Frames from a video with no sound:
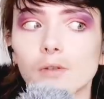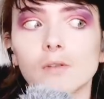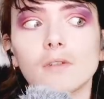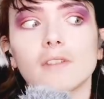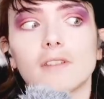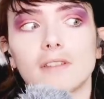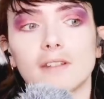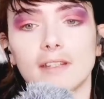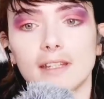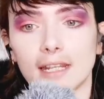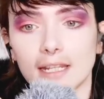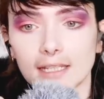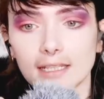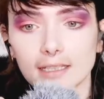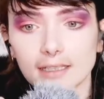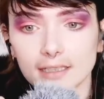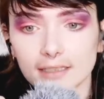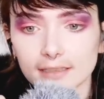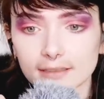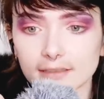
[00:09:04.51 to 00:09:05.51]
course to
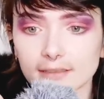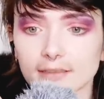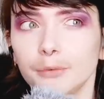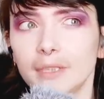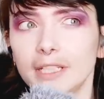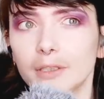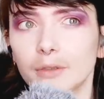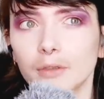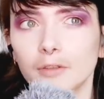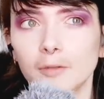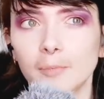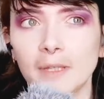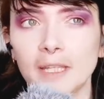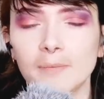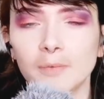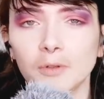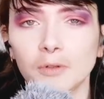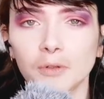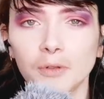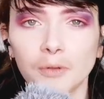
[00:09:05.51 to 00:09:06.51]
take. If we call
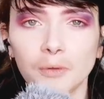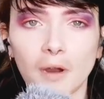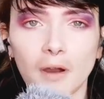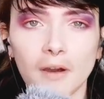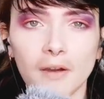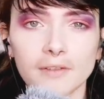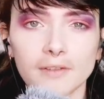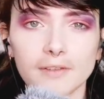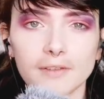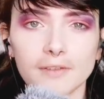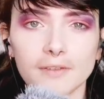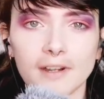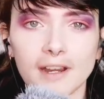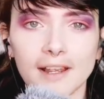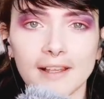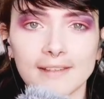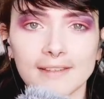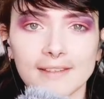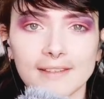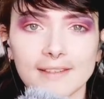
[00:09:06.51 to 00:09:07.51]
people who aren't
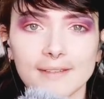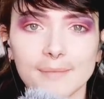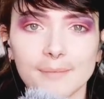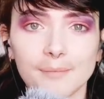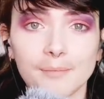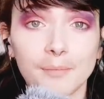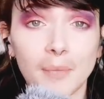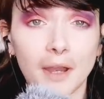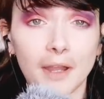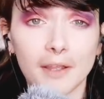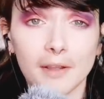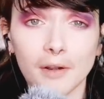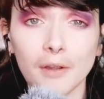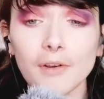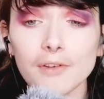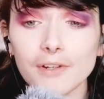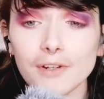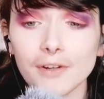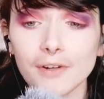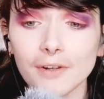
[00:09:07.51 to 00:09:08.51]
trans
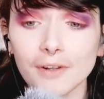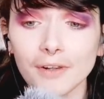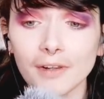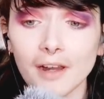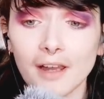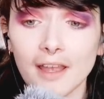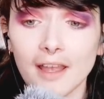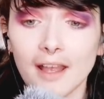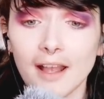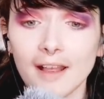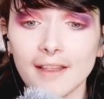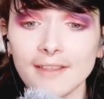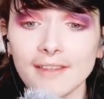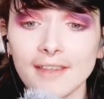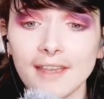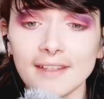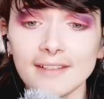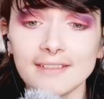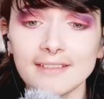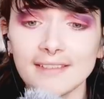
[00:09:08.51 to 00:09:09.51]
biological,
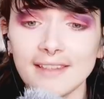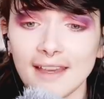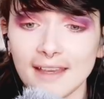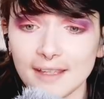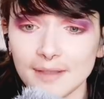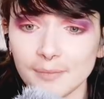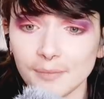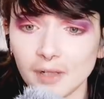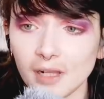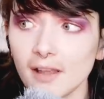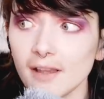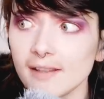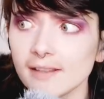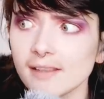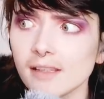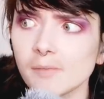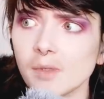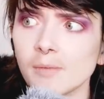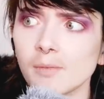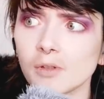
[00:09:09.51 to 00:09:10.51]
then that
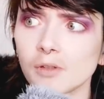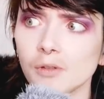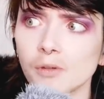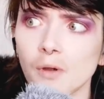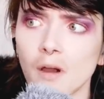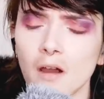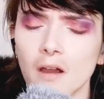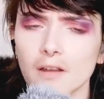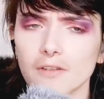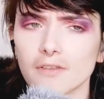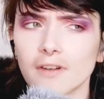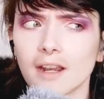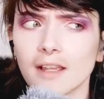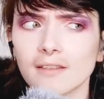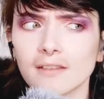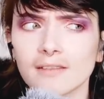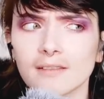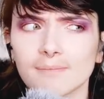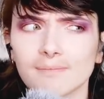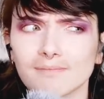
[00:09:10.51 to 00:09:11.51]
implies that people who are
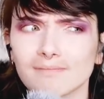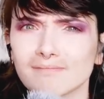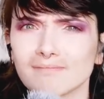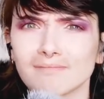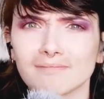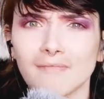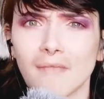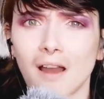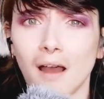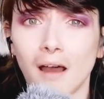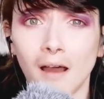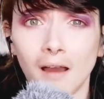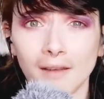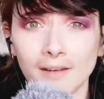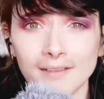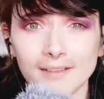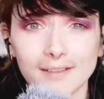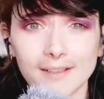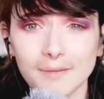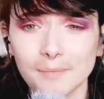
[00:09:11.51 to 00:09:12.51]
trans
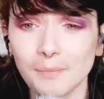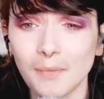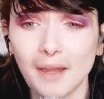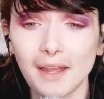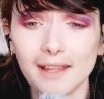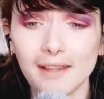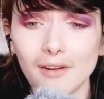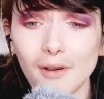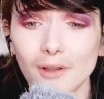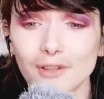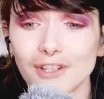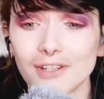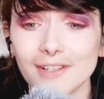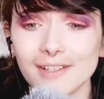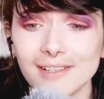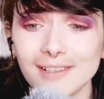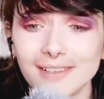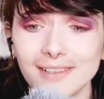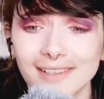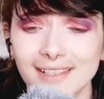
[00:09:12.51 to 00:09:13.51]
aren't
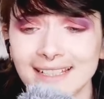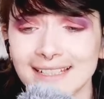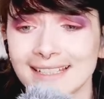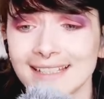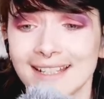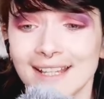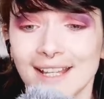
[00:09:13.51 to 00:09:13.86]
biological.